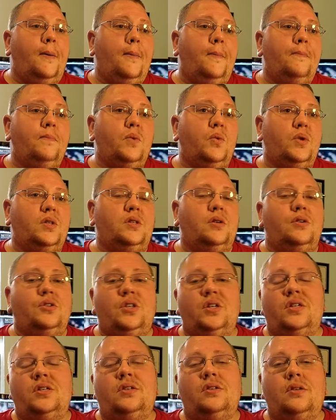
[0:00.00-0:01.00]
which are
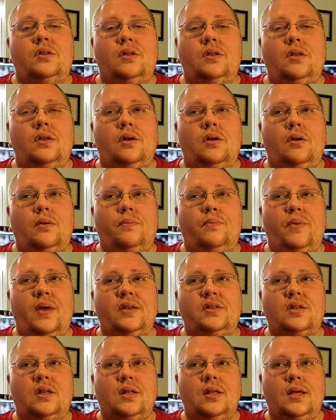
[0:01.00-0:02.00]
they're
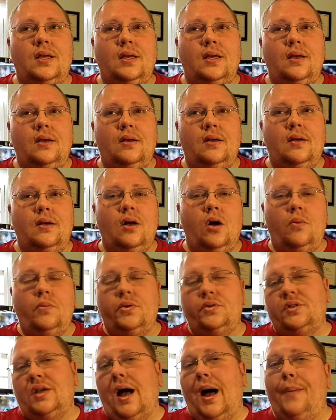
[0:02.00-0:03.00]
basically
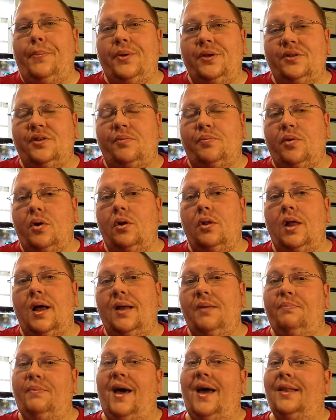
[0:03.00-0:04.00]
almost copies of
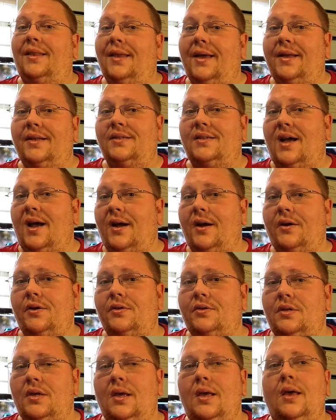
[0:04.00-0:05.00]
Proline Badland
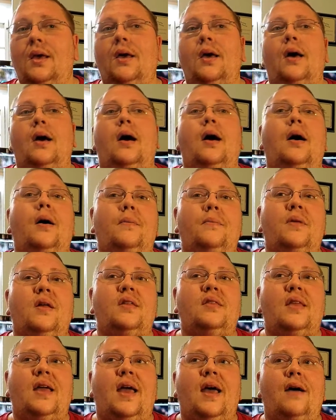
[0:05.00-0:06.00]
tires.
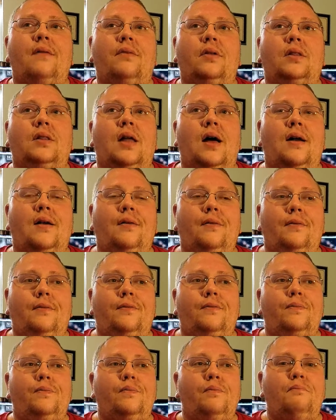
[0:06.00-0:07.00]
And they have a lot
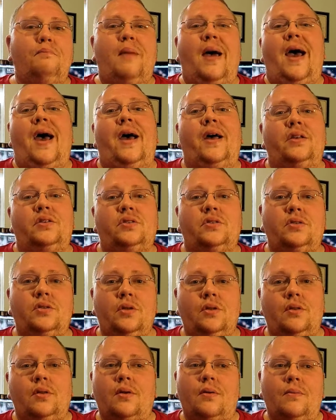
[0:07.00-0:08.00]
of mass
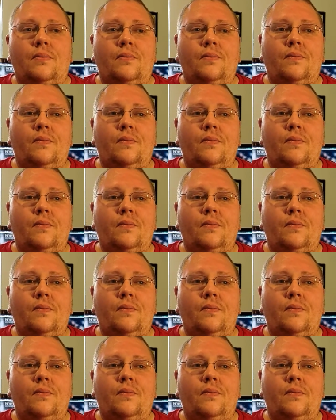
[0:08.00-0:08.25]
to them,